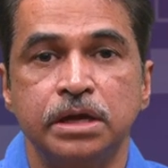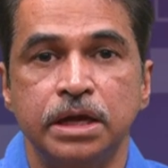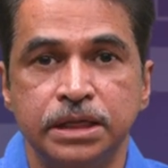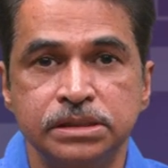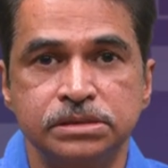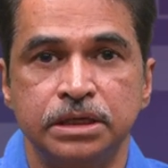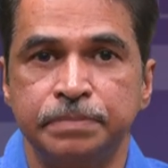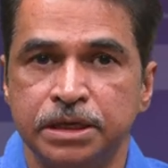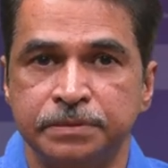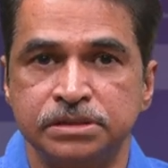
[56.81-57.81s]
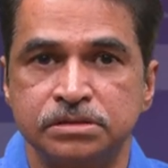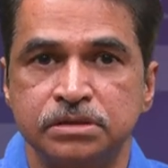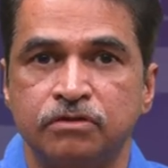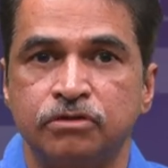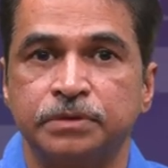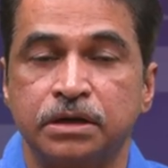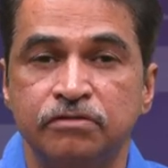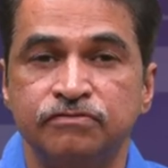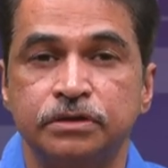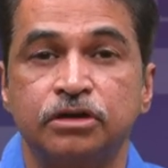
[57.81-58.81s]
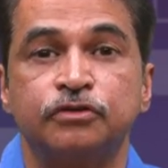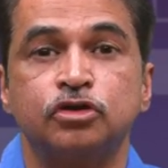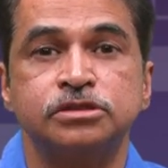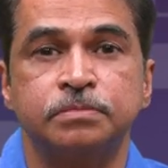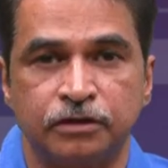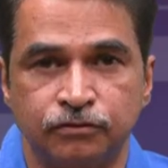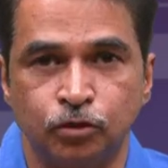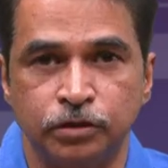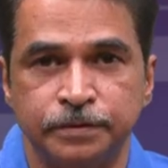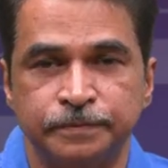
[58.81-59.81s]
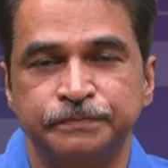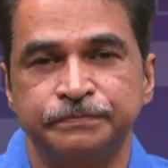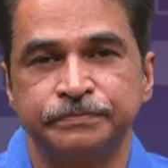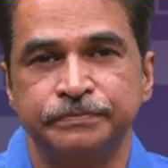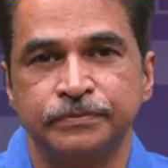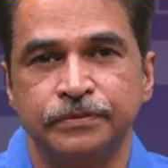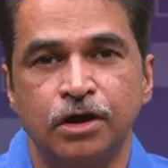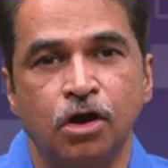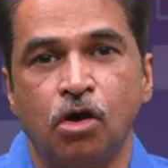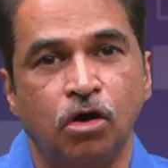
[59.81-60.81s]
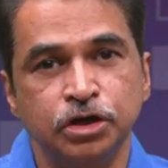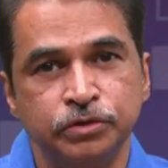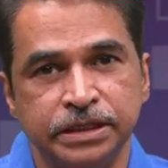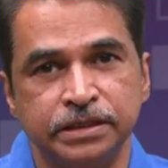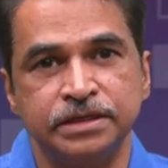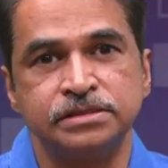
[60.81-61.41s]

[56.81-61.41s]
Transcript: instant payments from the comfort of your smartphone. All you need is